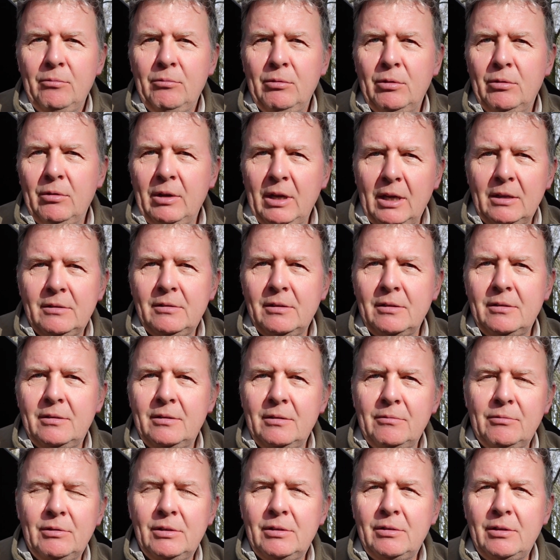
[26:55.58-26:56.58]
Well, as it's
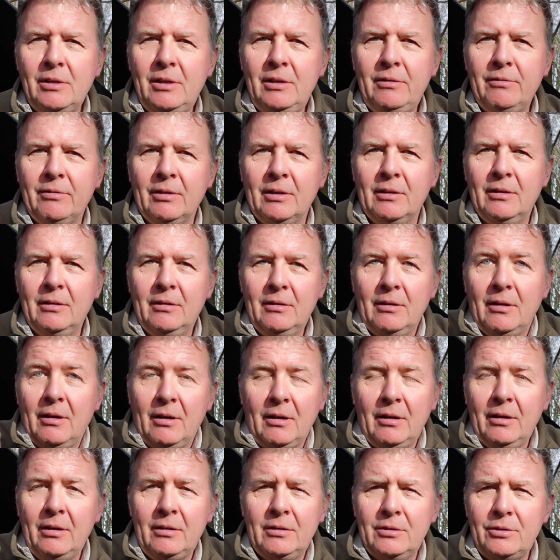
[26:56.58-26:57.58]
the receiver,
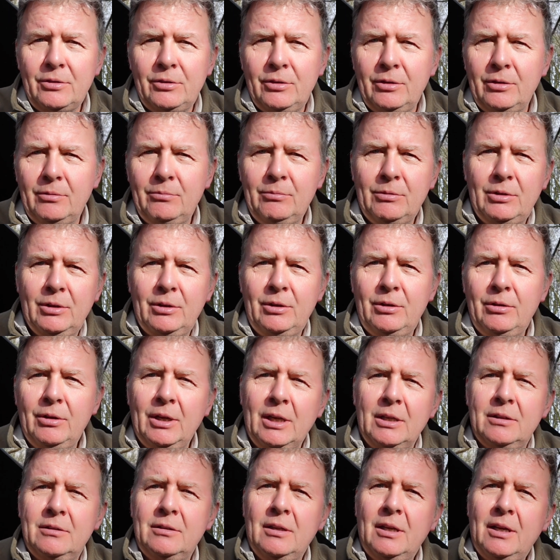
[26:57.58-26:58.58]
I'd assumed that you
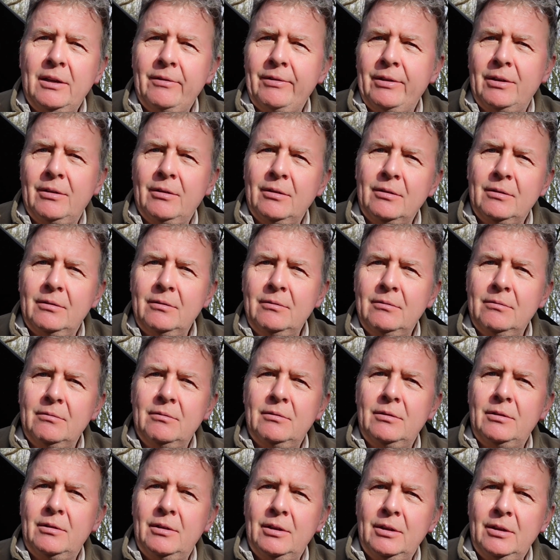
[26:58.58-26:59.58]
had to have it on
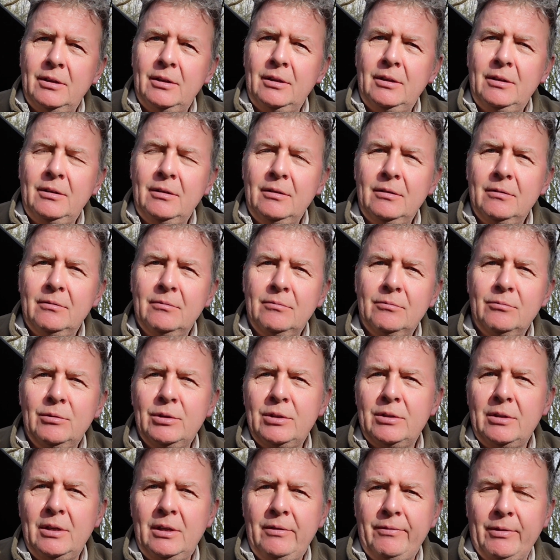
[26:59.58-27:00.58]
the
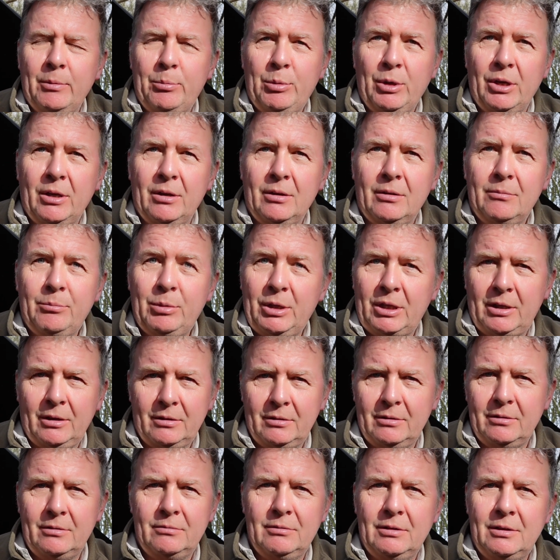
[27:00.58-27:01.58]
receiver part
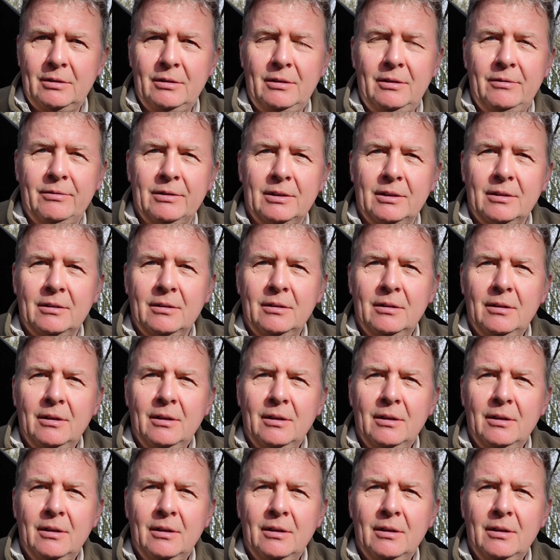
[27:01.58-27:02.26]
because it's receiving.